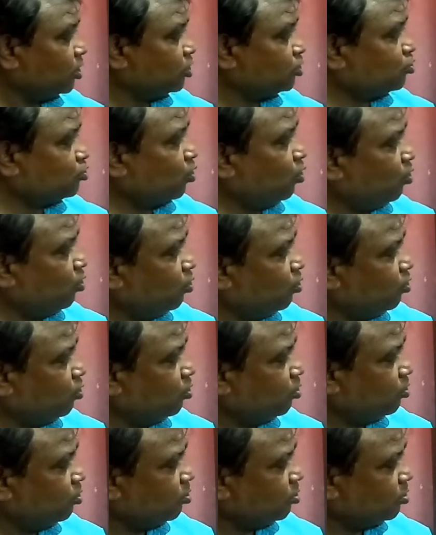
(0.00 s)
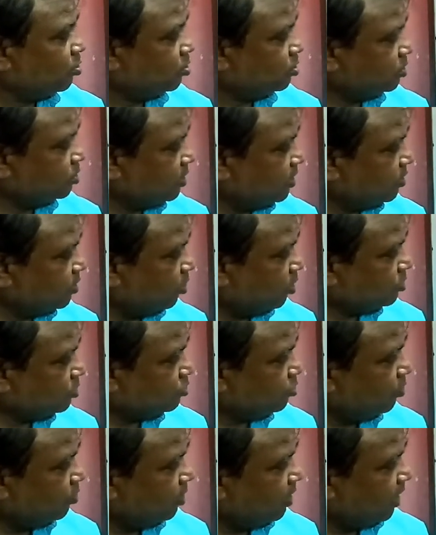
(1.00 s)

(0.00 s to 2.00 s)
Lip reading: So, this is also